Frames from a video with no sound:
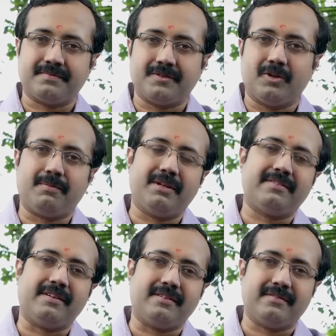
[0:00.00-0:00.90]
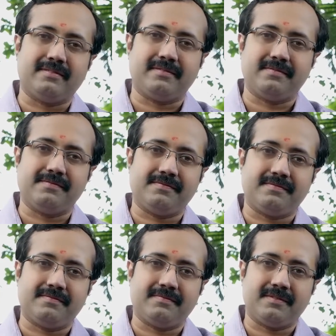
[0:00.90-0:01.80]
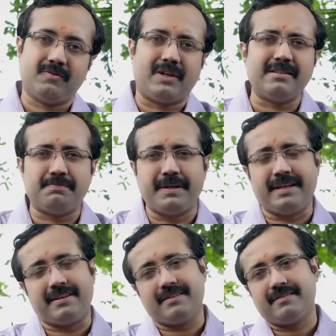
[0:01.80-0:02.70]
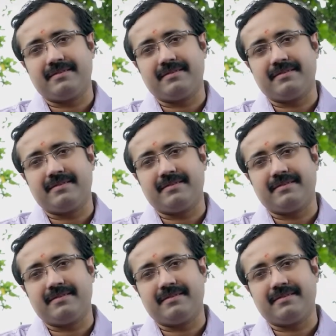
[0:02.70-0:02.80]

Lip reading: or a blessing. What is pain?